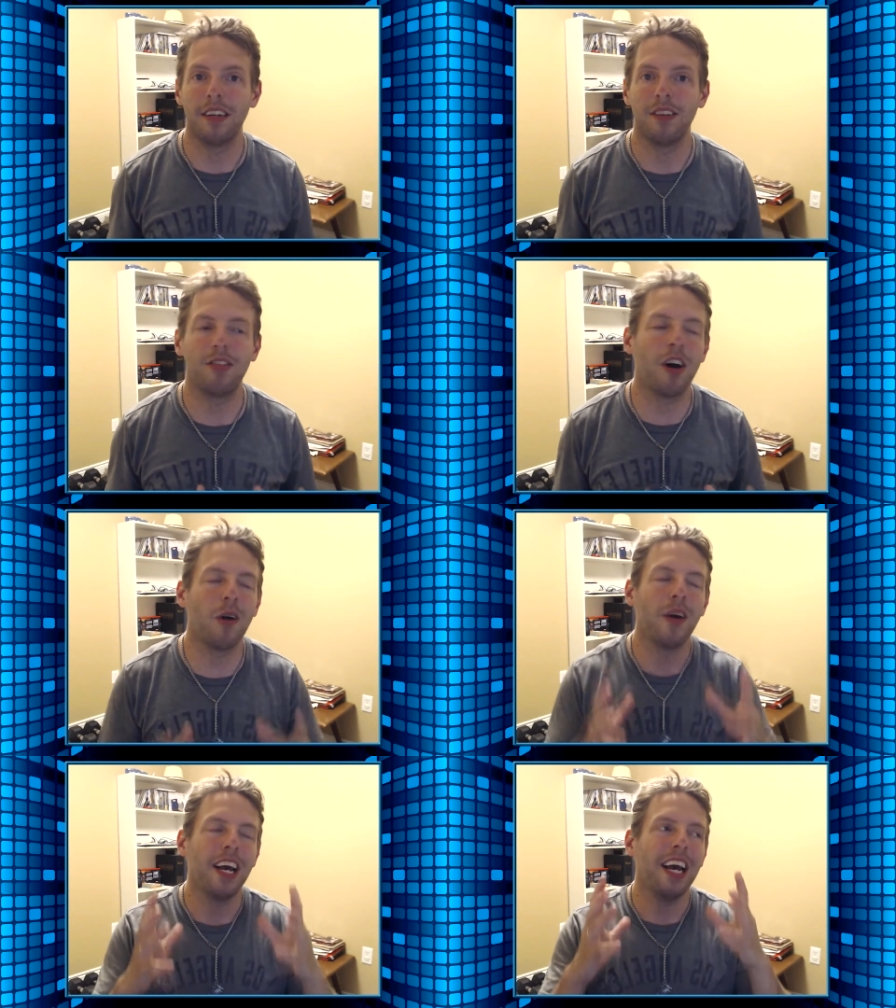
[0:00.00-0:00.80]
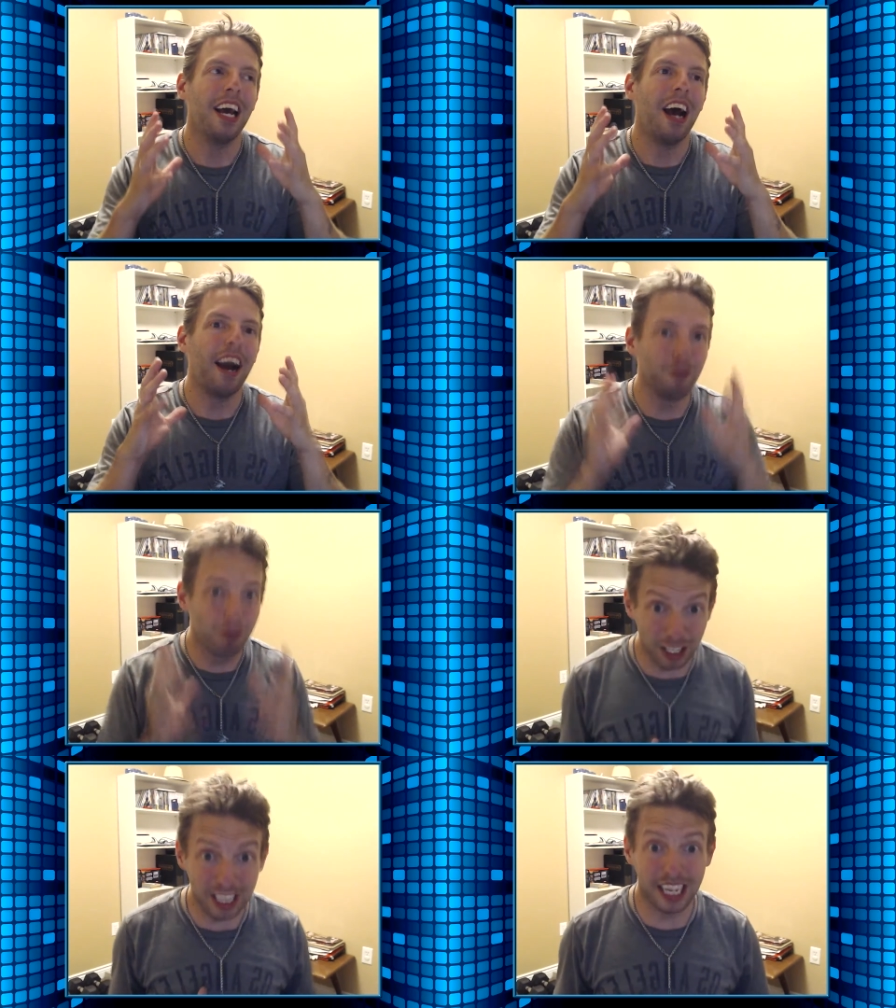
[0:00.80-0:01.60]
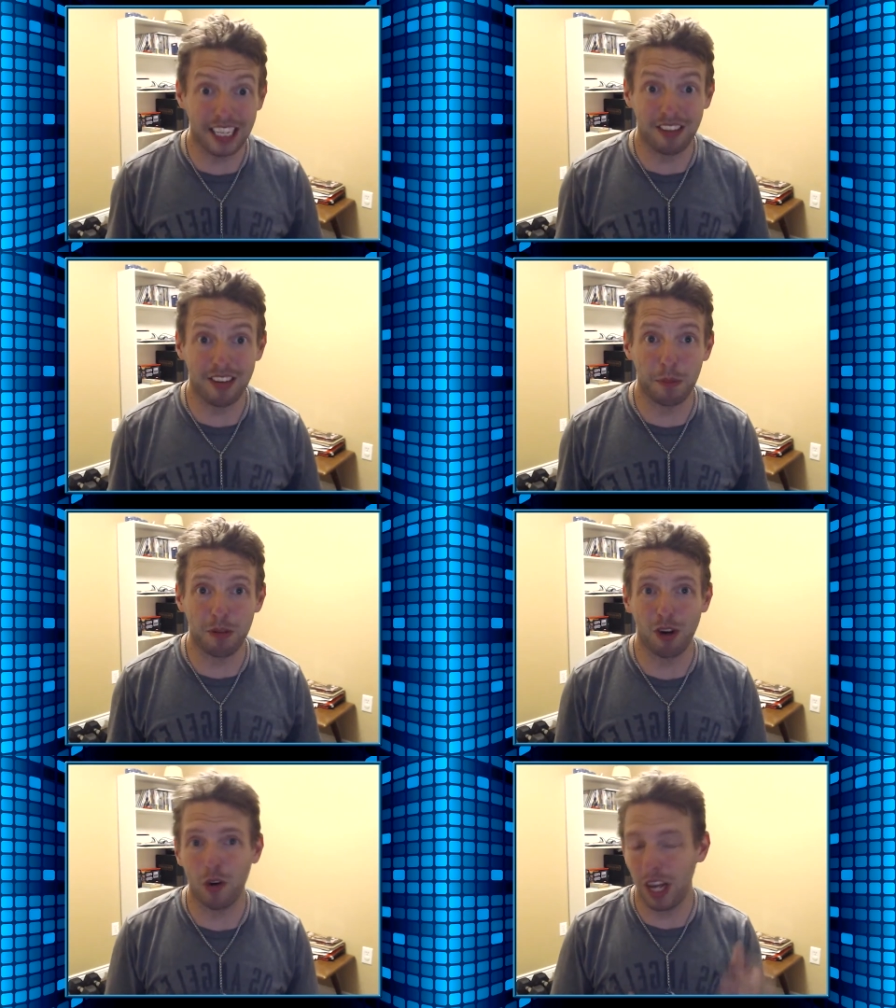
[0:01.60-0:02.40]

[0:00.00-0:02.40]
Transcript: So I really like this episode.